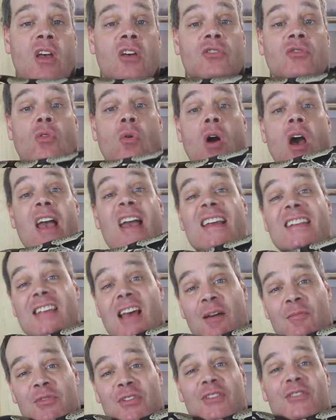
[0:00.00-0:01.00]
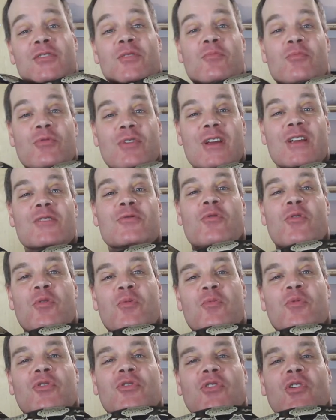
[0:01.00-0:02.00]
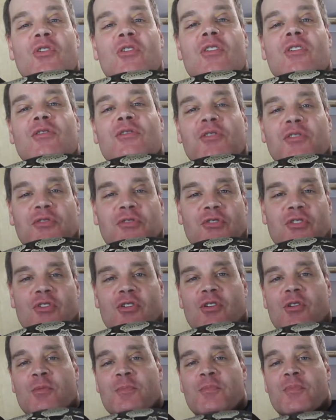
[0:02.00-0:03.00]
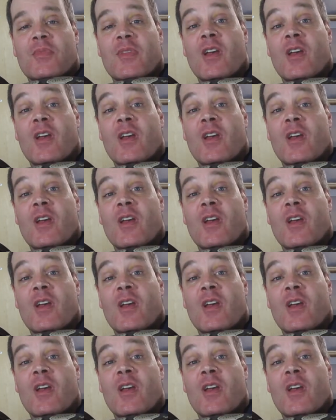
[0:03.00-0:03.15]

So I attempted to breed North Brazilians this year.